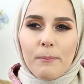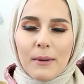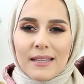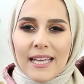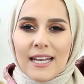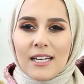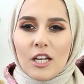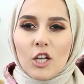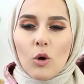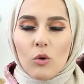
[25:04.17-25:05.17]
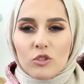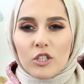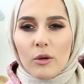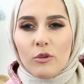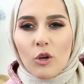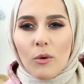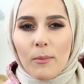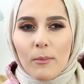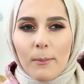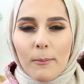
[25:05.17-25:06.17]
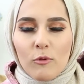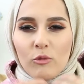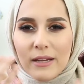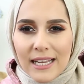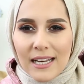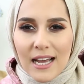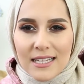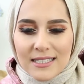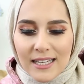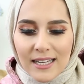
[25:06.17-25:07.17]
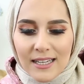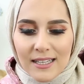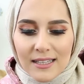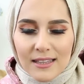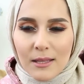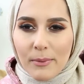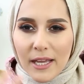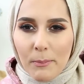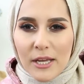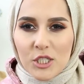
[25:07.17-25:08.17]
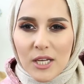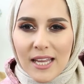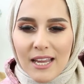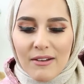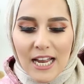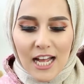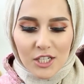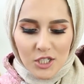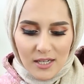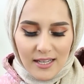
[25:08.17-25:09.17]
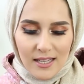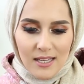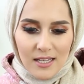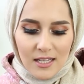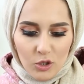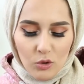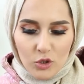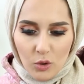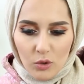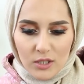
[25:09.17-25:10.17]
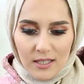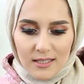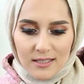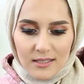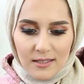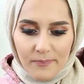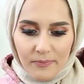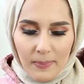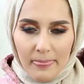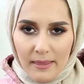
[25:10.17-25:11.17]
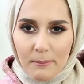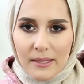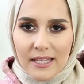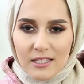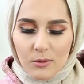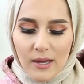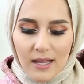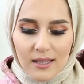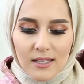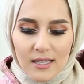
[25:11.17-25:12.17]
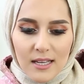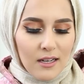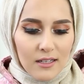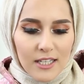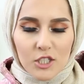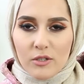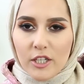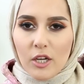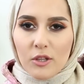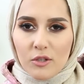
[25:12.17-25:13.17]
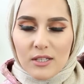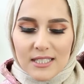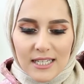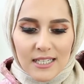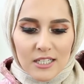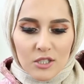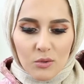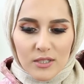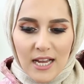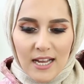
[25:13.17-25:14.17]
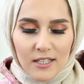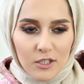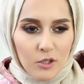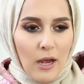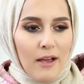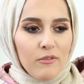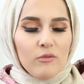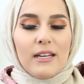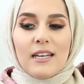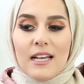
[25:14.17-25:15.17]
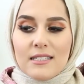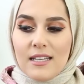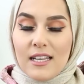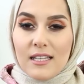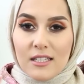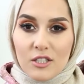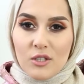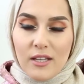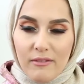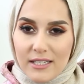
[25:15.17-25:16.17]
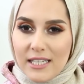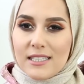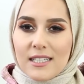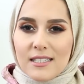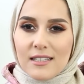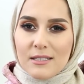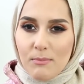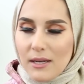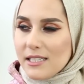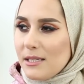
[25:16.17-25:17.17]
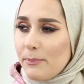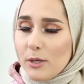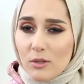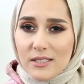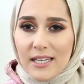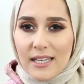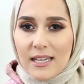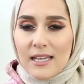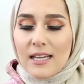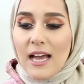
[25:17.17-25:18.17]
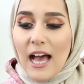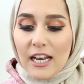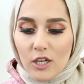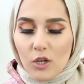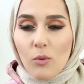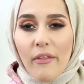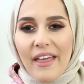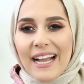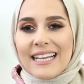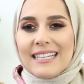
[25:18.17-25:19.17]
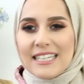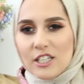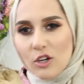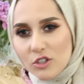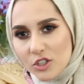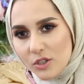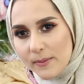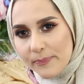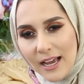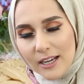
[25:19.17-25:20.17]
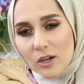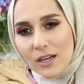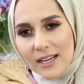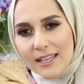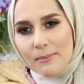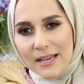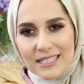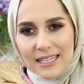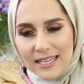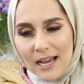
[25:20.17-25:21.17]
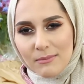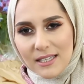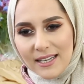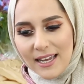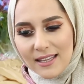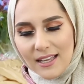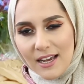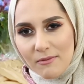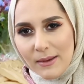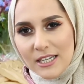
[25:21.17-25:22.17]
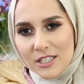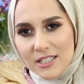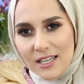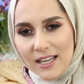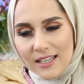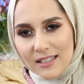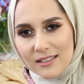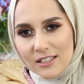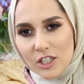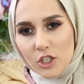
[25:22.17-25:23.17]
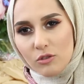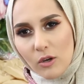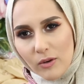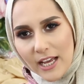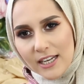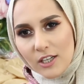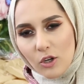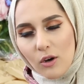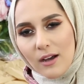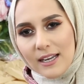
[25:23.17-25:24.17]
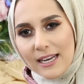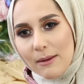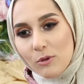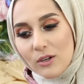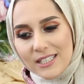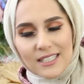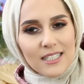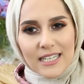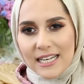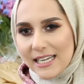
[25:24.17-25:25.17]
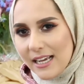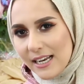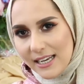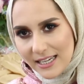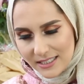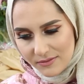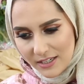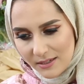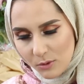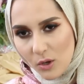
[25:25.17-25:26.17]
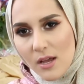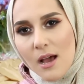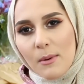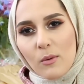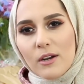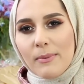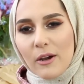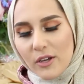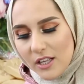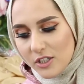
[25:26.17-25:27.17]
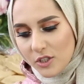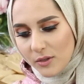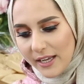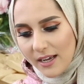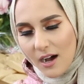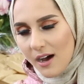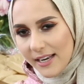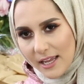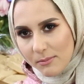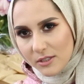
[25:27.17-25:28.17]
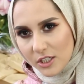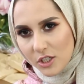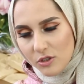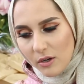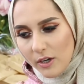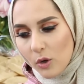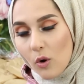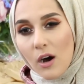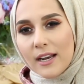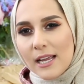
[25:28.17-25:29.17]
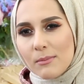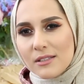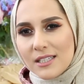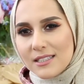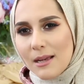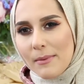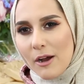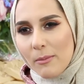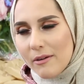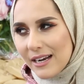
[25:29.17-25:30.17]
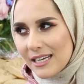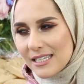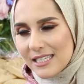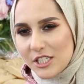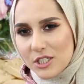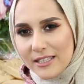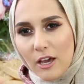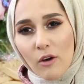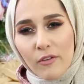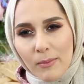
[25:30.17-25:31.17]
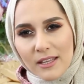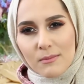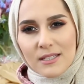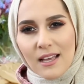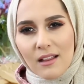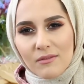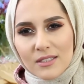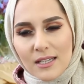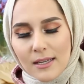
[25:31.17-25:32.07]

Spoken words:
But then also not realizing the bigger picture here, and actually your daughters, me as well, are literally going through this eating disorder, and you haven't realized that they're addicted to this bloody pootie. And look what that can lead on to. I got lucky, basically, alhamdulillah, that I managed to like control it and now I'm not addicted to any kind of laxatives anymore. But what about girls who like aren't able to control it, or aren't able to somehow miraculously just get off it by themselves?